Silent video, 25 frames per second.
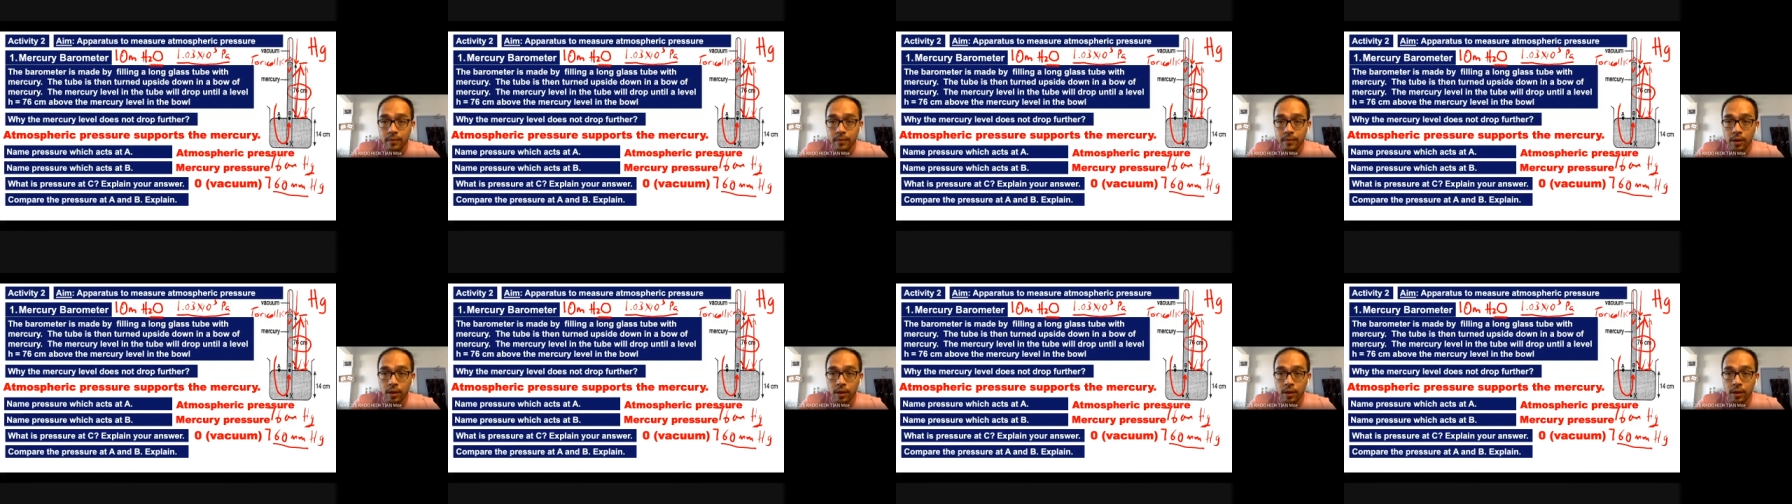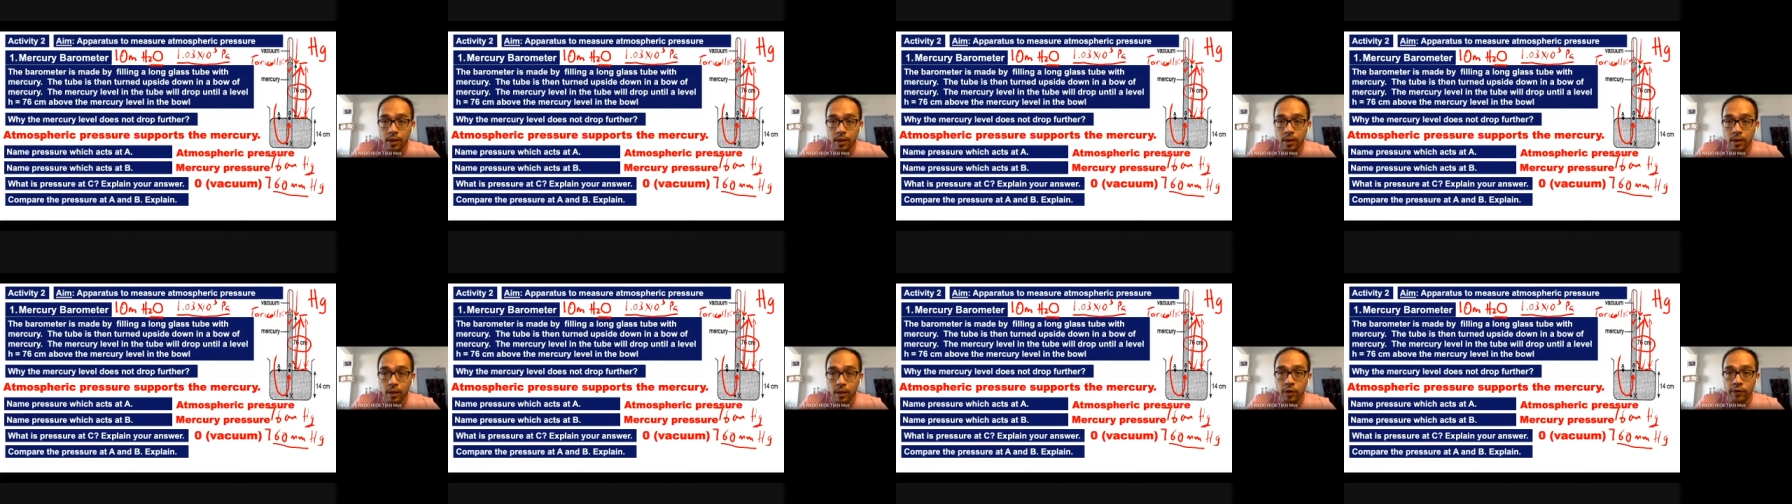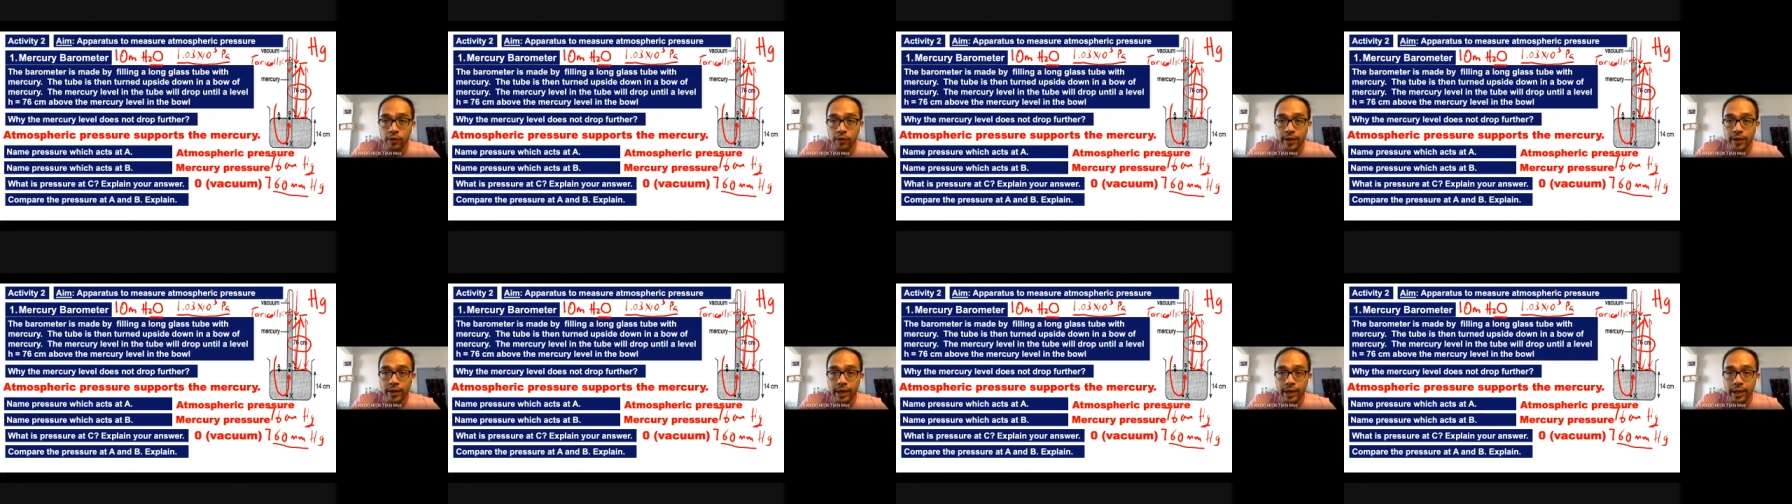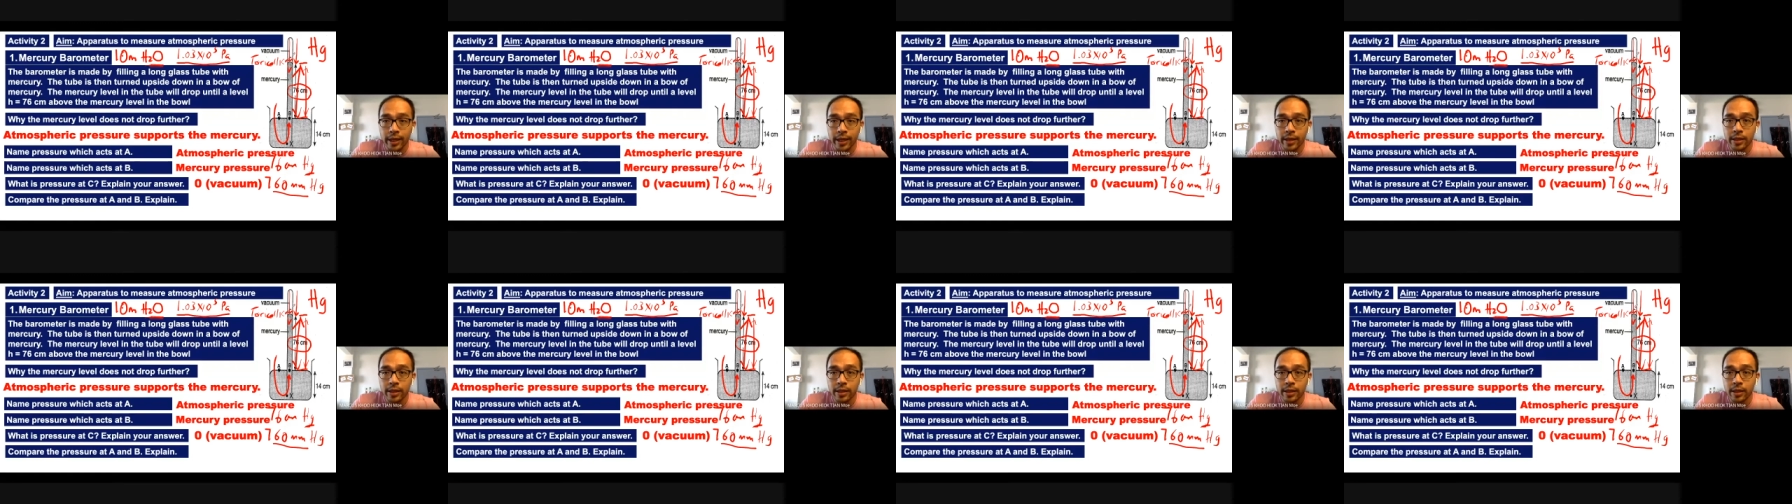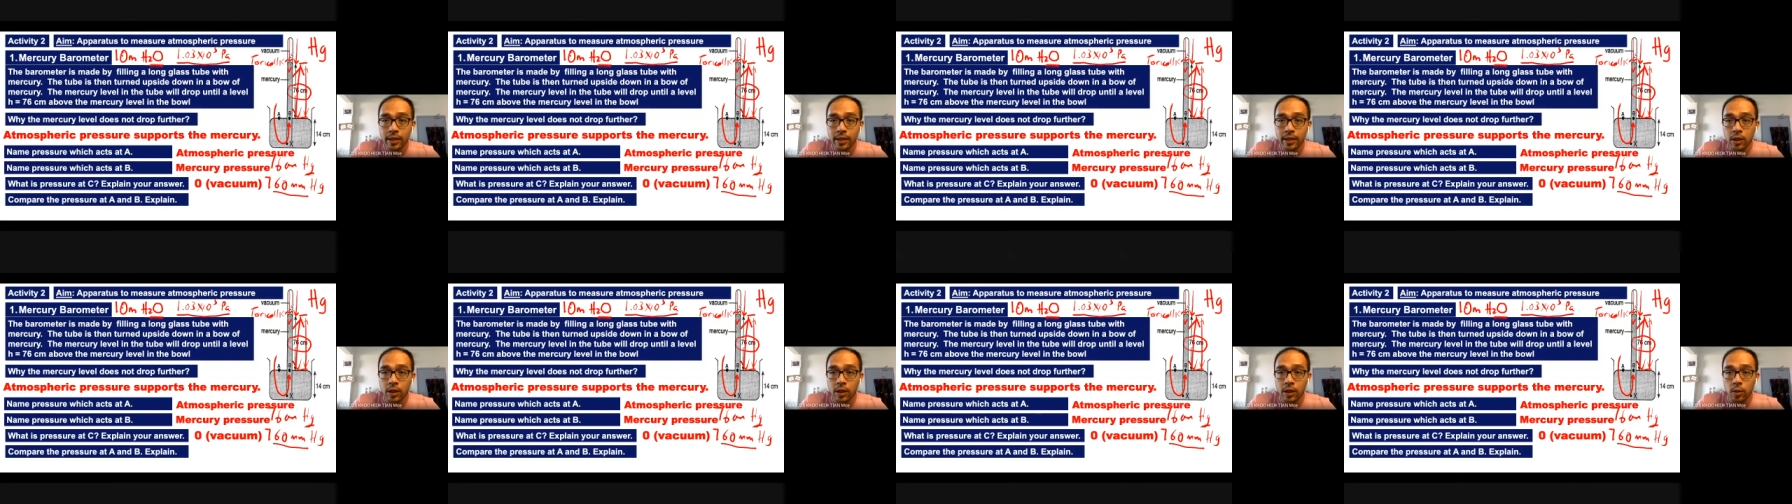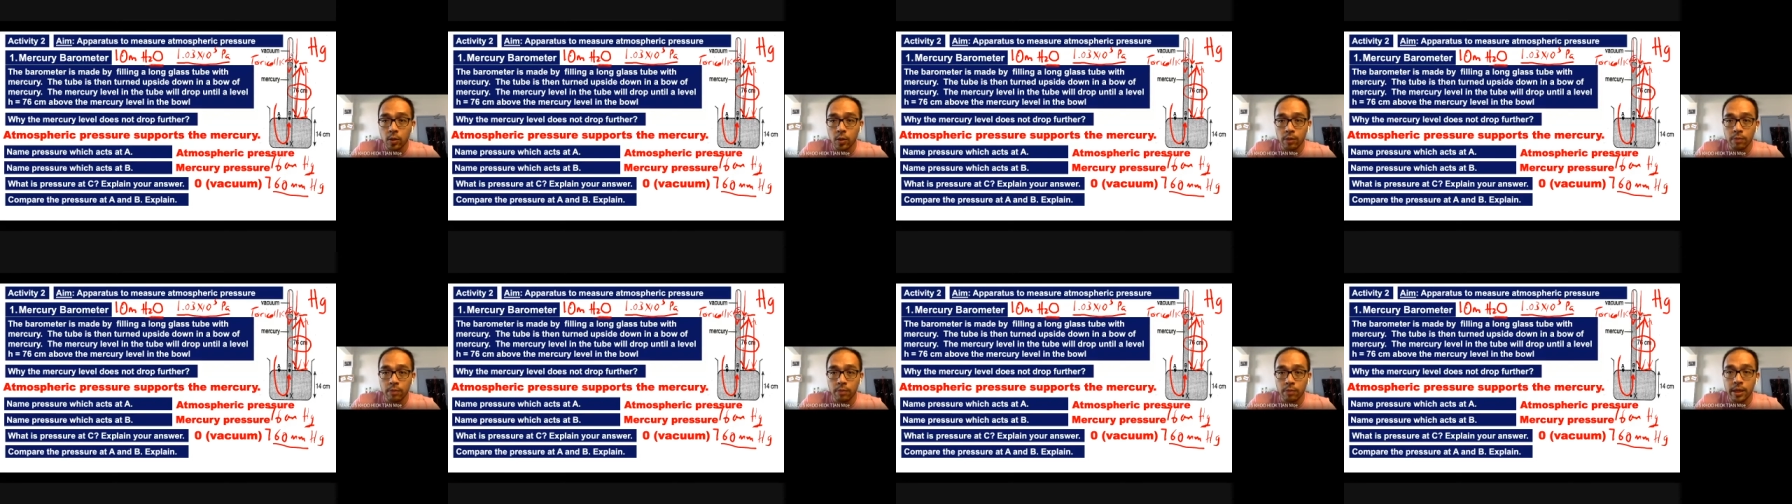okay, over here
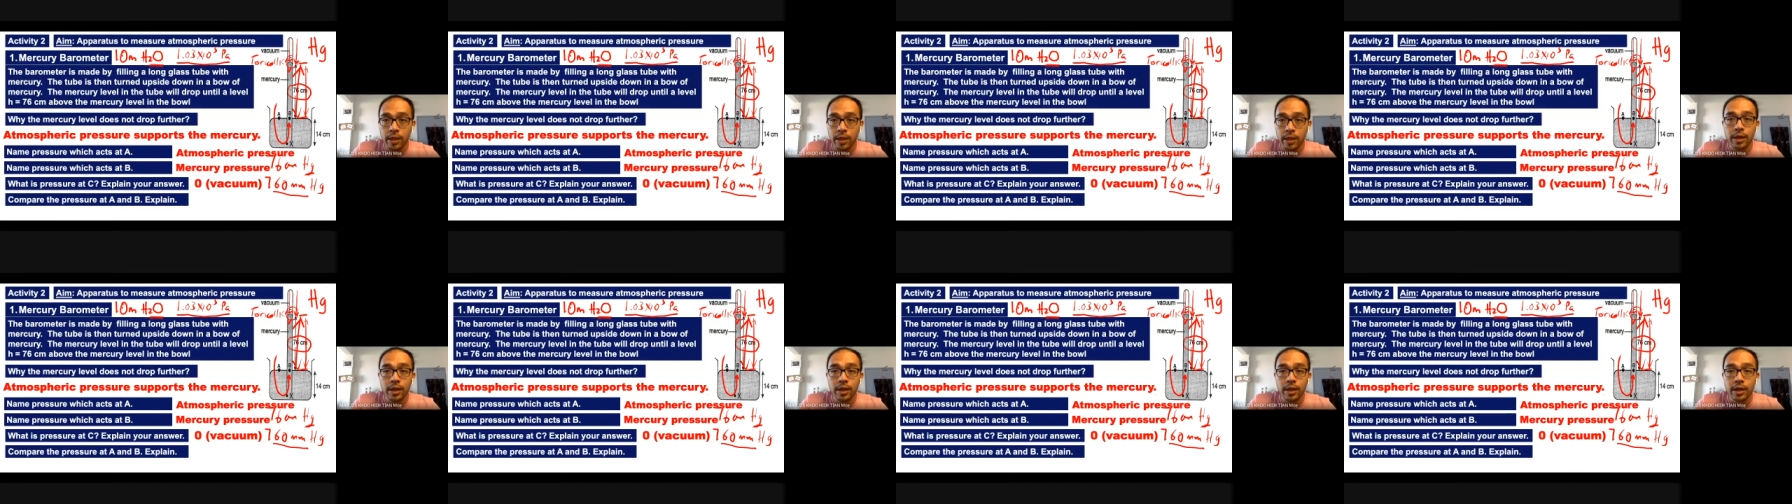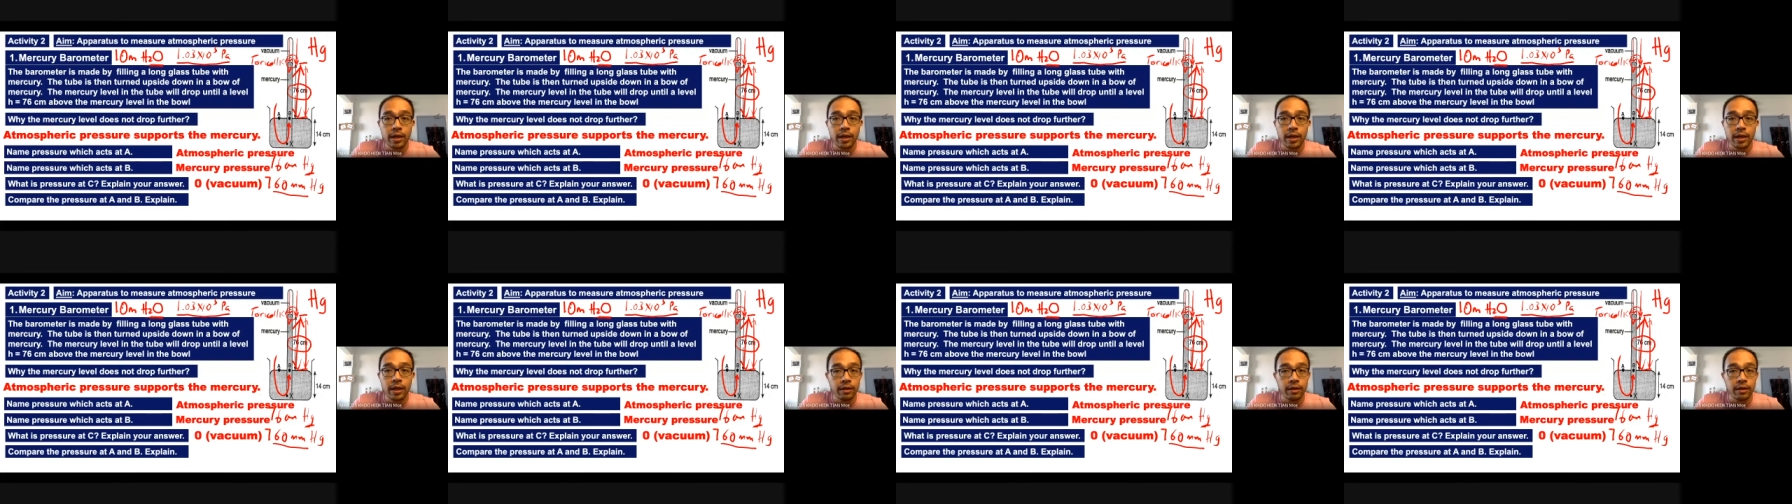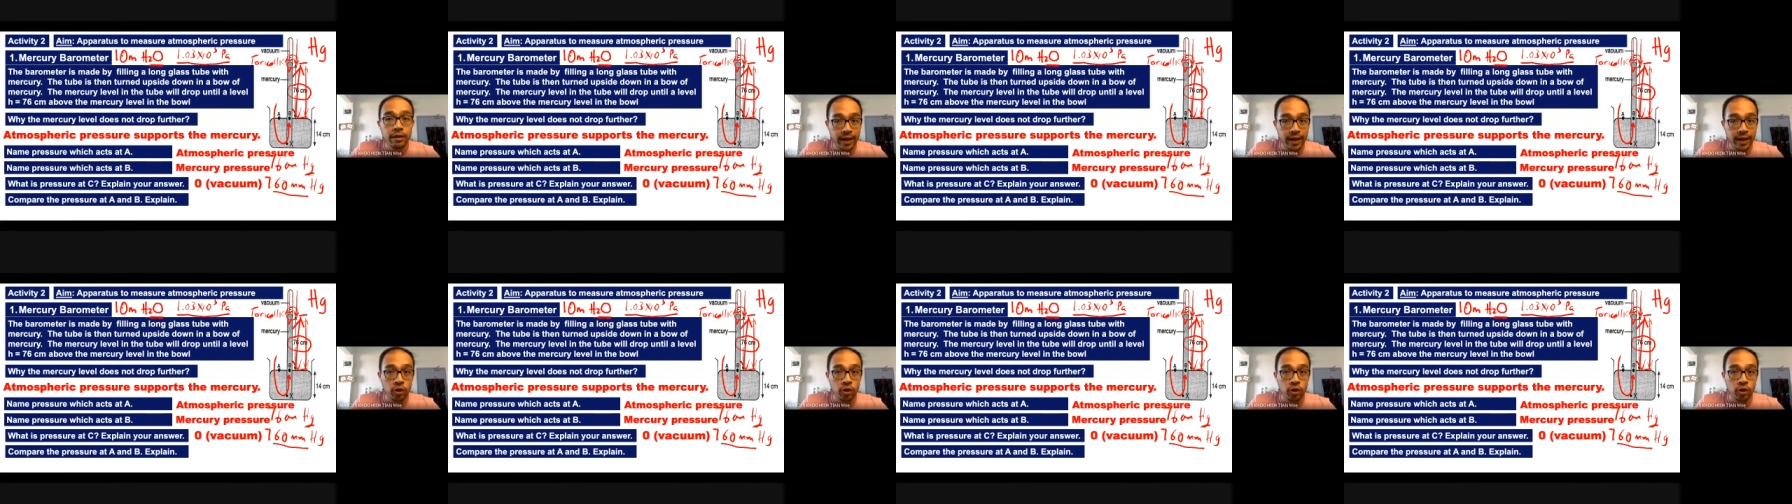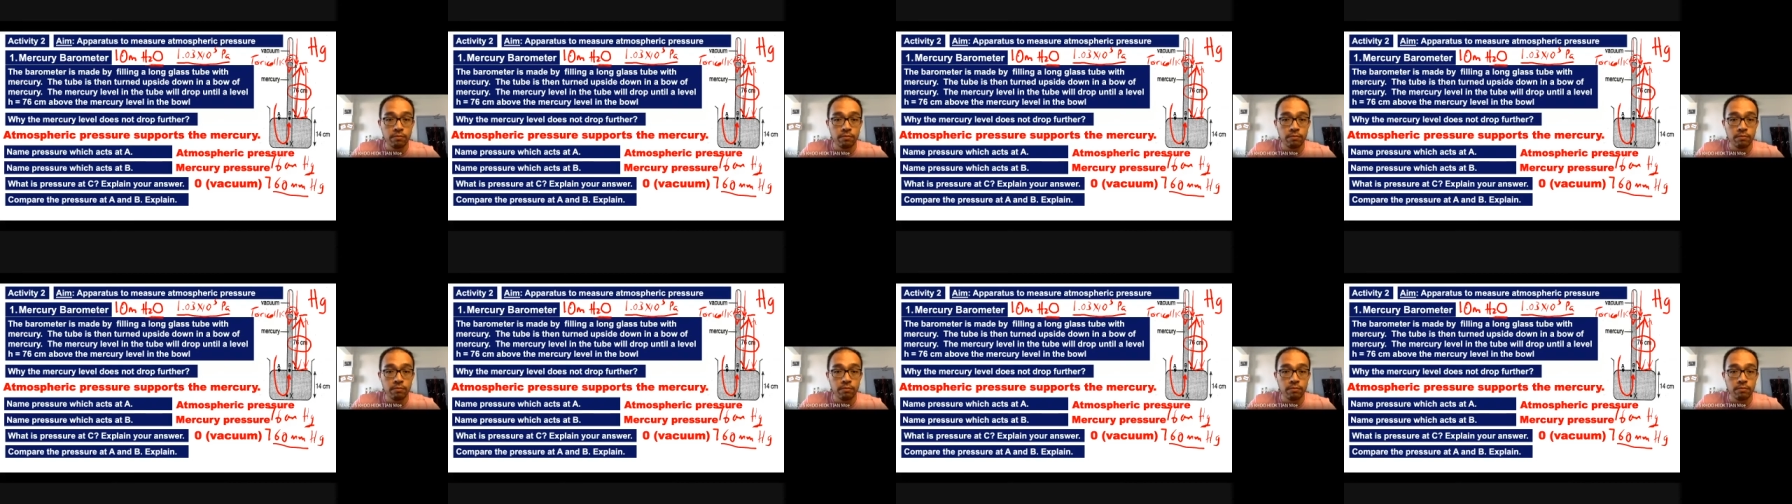will be a vacuum